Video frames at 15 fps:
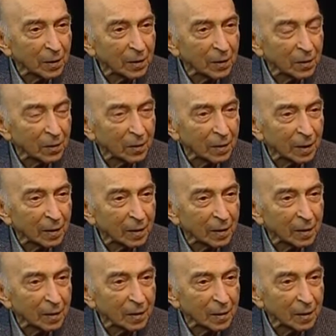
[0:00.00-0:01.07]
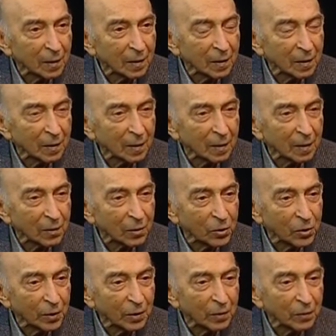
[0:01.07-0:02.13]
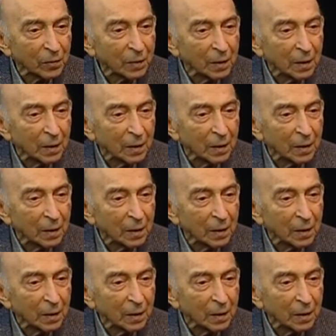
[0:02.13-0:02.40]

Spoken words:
in the United States has achieved,